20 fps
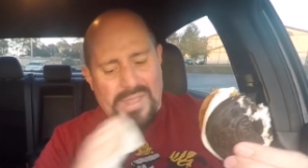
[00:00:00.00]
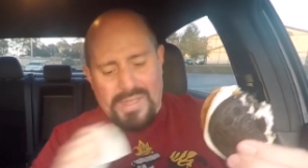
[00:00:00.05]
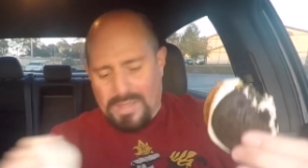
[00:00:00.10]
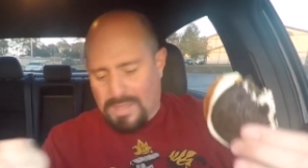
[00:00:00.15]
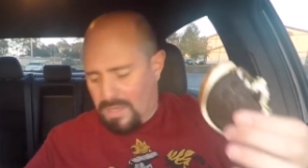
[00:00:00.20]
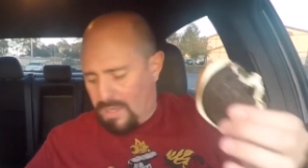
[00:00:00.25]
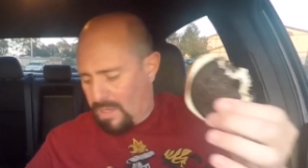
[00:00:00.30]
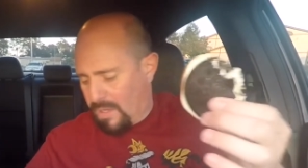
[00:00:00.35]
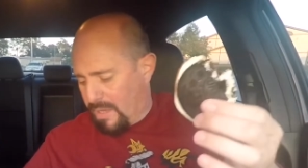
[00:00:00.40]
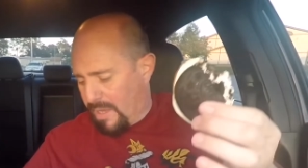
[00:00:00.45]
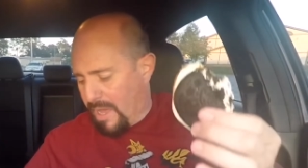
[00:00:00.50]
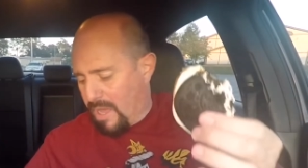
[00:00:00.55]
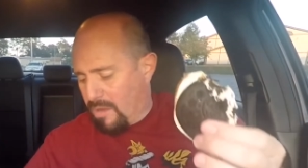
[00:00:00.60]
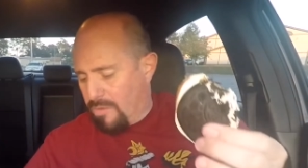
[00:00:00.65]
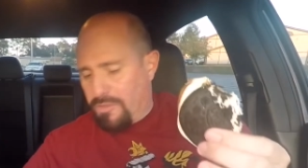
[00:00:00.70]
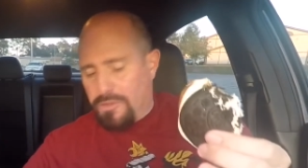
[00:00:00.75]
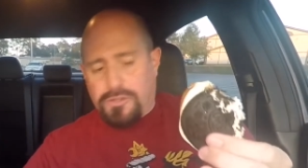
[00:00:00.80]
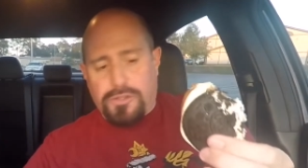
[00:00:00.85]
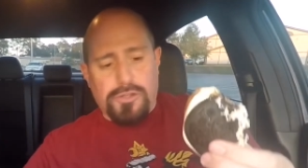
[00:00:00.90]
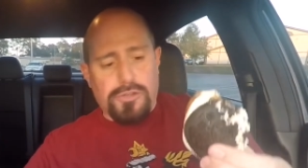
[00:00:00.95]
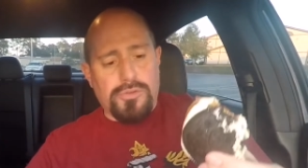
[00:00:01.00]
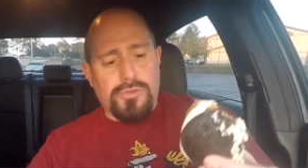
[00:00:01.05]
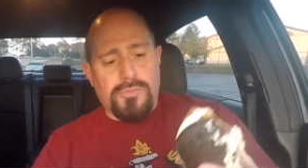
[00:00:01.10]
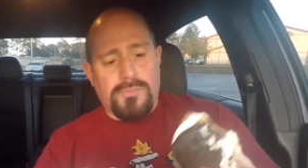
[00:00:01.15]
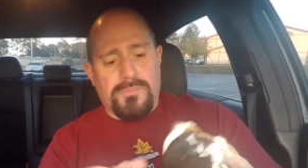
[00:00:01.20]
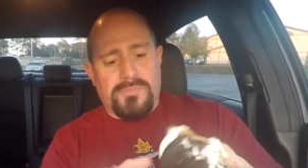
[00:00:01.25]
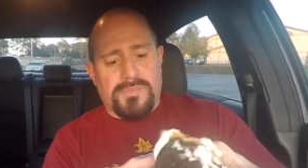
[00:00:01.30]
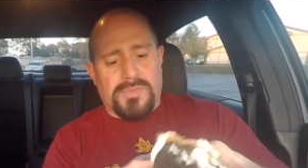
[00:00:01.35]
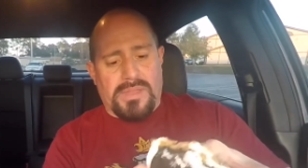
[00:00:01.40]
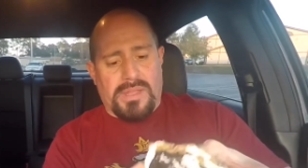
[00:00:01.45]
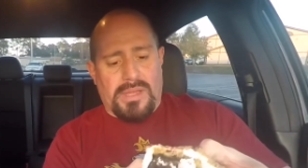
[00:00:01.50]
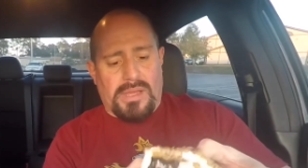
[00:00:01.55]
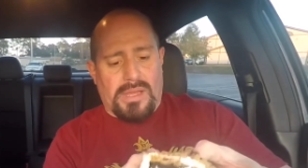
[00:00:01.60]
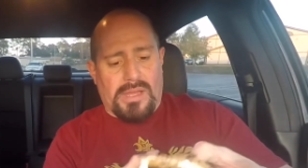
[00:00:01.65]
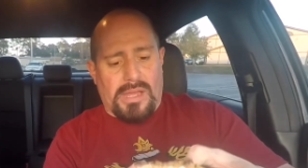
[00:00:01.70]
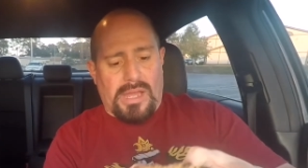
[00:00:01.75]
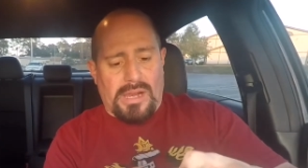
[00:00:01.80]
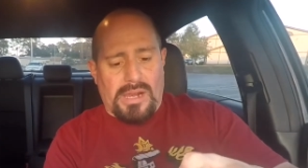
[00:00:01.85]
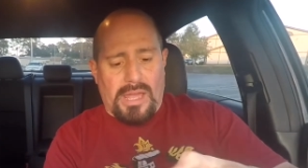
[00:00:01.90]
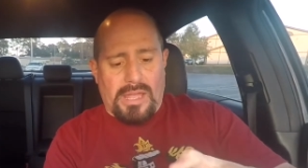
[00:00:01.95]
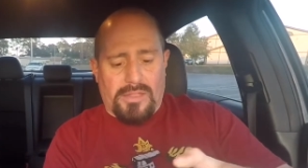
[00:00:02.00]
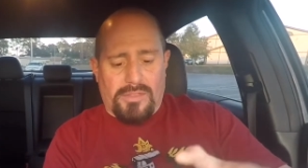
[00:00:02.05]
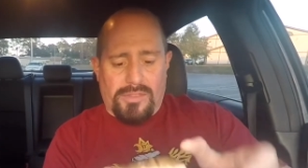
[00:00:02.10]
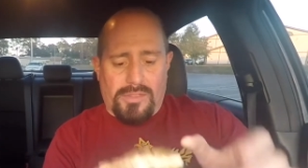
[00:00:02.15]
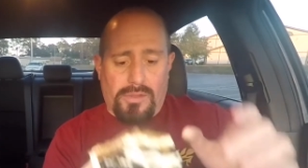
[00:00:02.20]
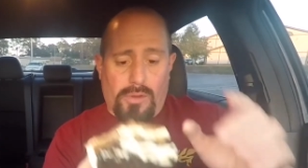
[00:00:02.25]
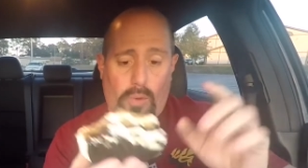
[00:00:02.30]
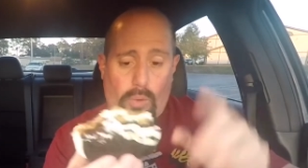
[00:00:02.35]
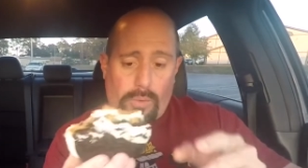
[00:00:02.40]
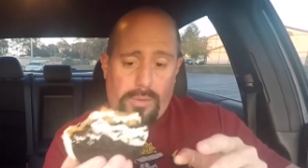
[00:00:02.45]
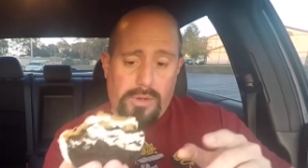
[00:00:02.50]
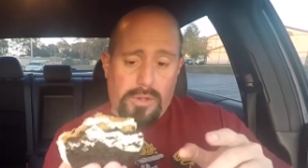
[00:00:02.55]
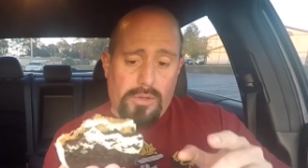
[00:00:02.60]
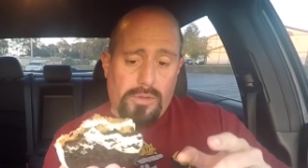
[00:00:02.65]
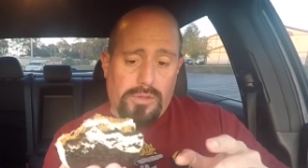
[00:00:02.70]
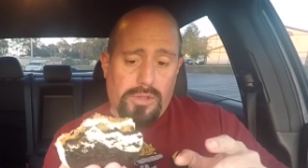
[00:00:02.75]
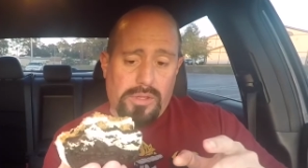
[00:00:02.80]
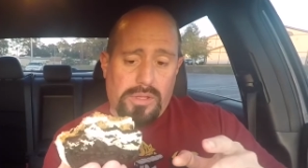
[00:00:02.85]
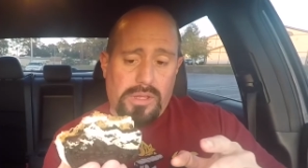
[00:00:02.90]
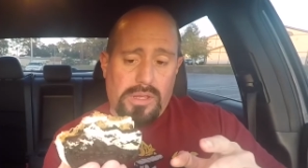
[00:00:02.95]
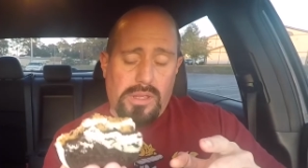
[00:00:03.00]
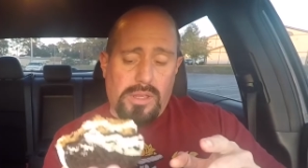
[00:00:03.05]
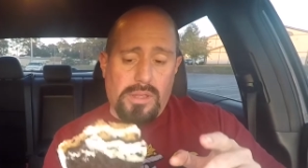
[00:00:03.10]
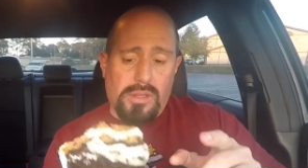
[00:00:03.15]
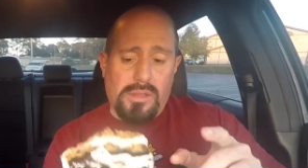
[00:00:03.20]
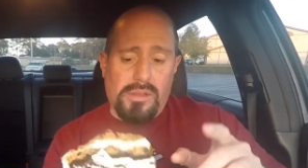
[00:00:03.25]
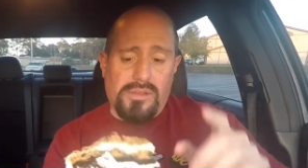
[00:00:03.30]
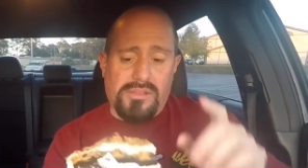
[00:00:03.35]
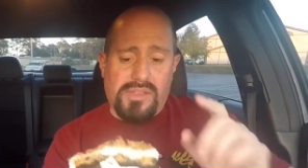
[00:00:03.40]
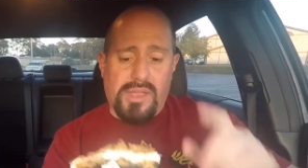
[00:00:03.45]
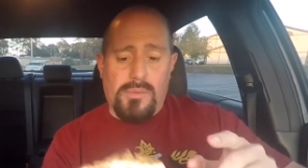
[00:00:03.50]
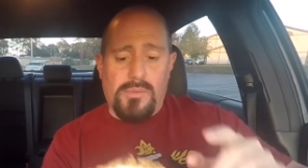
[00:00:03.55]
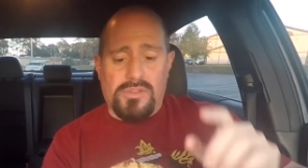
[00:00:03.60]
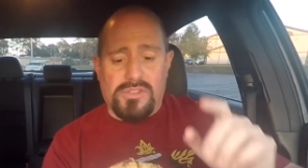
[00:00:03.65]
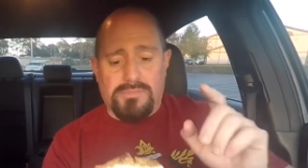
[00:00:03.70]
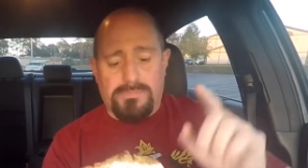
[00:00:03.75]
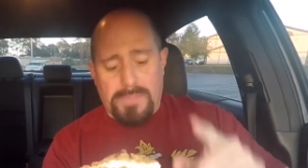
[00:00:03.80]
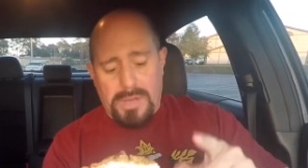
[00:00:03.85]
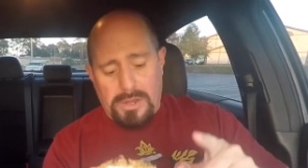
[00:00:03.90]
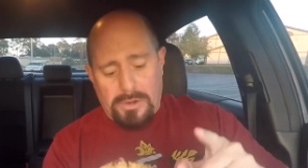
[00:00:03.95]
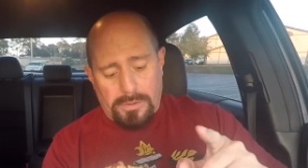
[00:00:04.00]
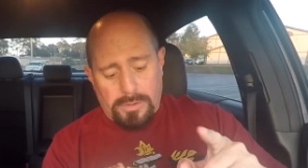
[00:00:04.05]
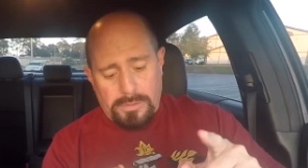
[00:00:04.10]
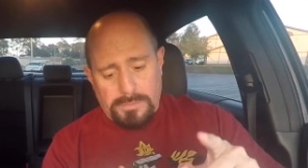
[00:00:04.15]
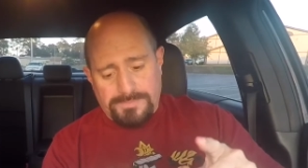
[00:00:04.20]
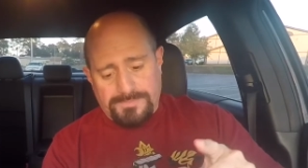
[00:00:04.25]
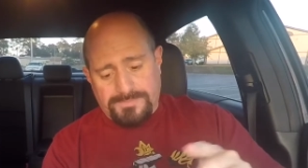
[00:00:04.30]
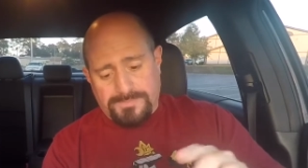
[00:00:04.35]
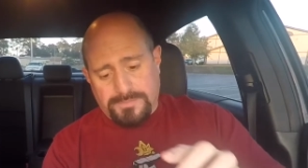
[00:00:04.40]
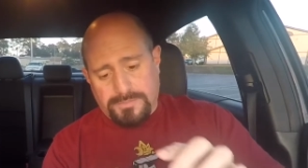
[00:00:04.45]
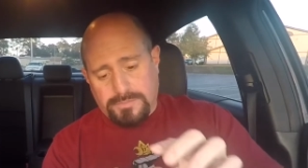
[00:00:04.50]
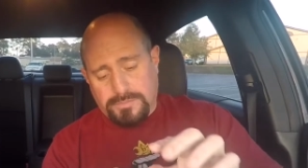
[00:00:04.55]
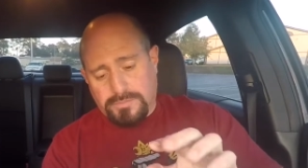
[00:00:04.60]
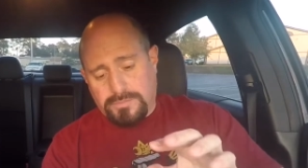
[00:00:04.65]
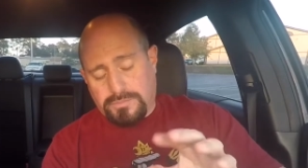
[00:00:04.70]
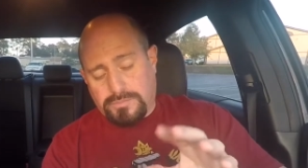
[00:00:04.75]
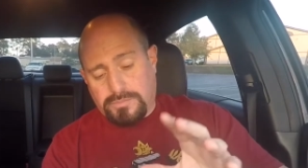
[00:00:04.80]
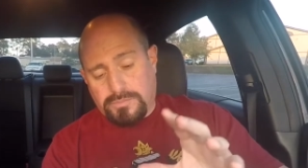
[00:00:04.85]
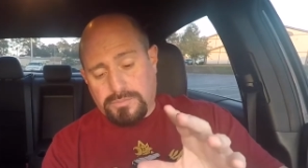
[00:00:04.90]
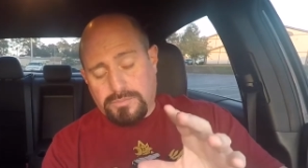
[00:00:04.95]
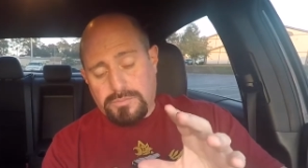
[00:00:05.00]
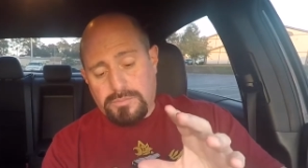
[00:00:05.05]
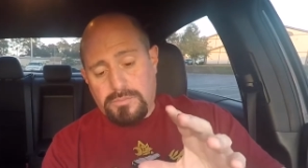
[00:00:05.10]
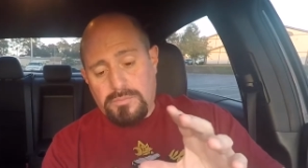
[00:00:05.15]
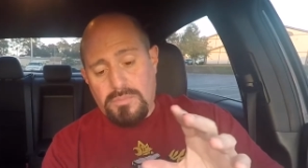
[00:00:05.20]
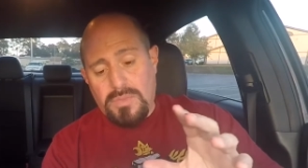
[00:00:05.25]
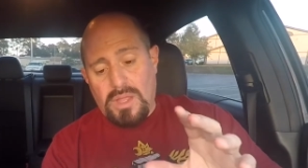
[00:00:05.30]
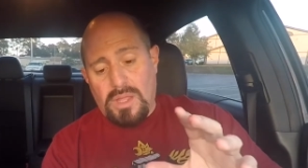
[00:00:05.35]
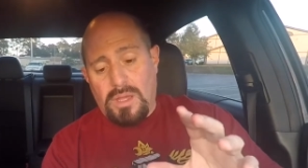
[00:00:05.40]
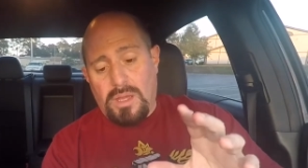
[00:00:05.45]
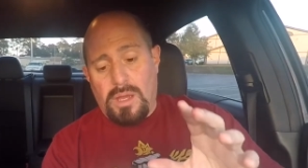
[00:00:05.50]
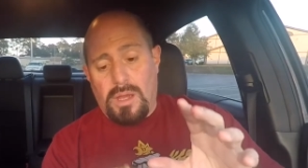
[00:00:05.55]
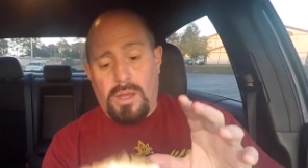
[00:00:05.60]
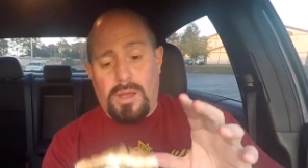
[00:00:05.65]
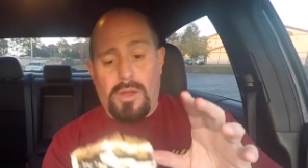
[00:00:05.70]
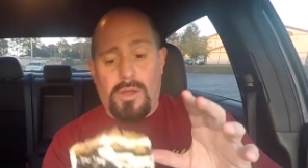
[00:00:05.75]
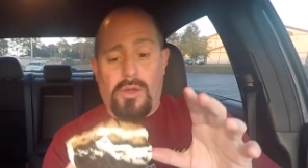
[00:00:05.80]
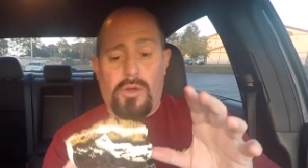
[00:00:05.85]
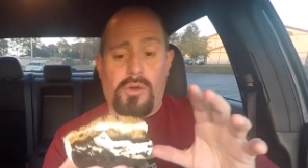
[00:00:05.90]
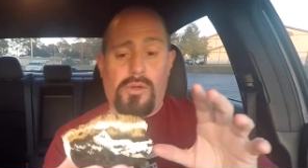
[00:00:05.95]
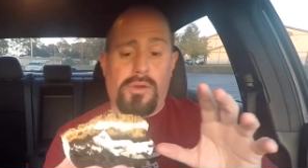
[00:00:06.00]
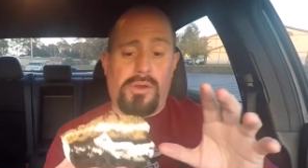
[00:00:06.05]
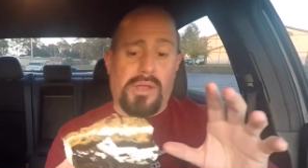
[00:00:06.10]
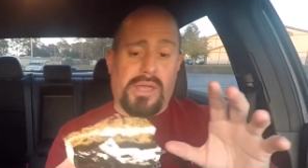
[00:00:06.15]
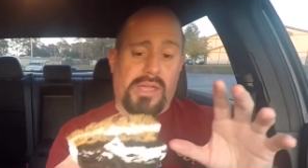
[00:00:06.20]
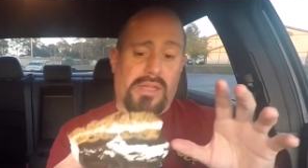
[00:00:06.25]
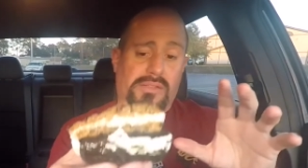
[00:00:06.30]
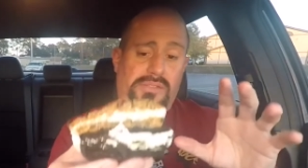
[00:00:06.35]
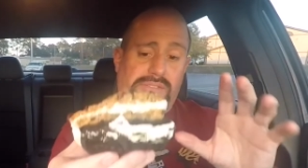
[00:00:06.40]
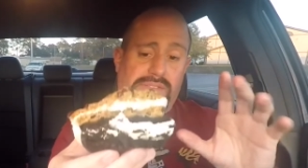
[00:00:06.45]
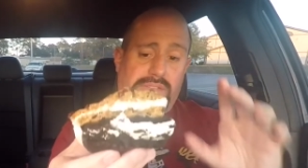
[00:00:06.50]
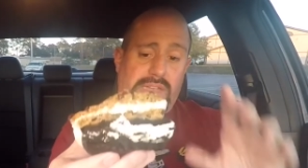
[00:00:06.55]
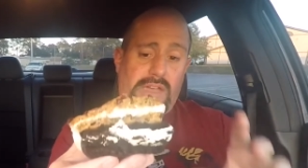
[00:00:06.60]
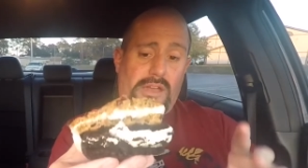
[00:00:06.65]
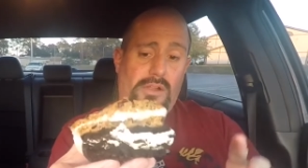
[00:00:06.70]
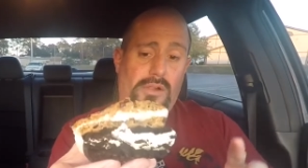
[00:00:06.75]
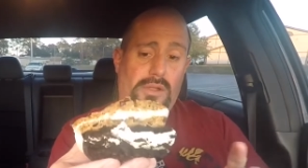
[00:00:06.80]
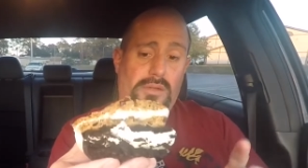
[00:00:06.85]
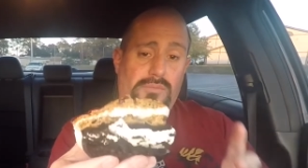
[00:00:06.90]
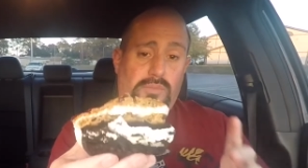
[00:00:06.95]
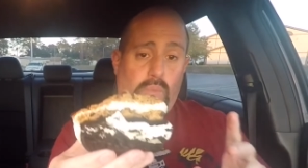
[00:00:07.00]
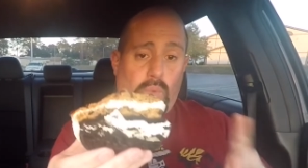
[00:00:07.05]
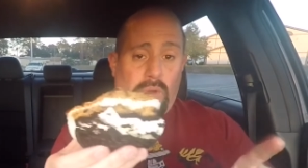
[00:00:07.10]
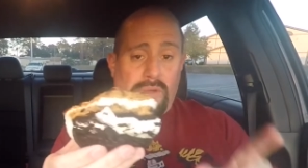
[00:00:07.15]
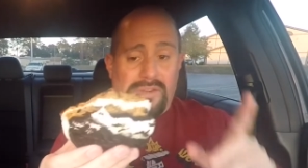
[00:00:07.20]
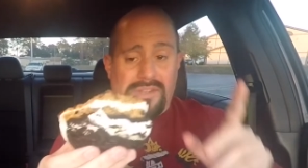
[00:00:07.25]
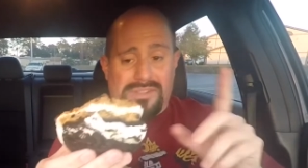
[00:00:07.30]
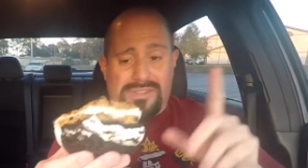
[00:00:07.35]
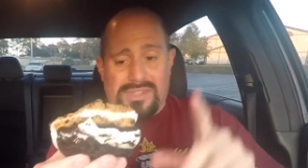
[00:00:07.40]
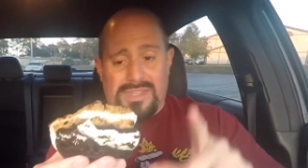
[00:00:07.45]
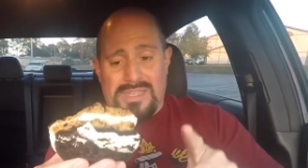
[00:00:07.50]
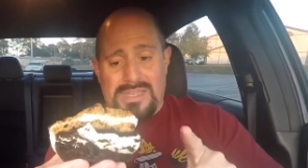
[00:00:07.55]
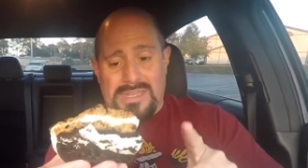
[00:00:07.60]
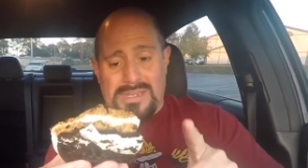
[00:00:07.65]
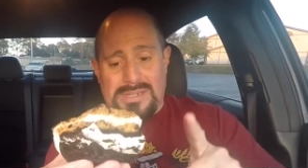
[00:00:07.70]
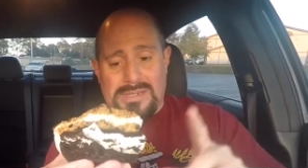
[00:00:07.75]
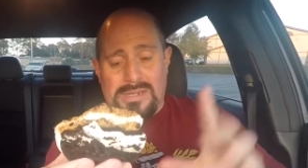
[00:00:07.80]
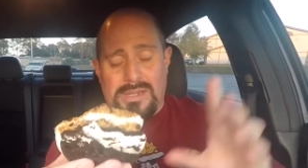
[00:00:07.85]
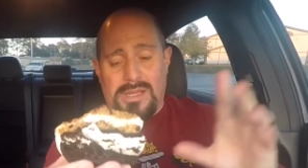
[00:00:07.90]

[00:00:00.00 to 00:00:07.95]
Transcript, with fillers: uh, out of the two, uh, I like the Oreo cookie sandwich better. Uh, on a scale of 1 to 10,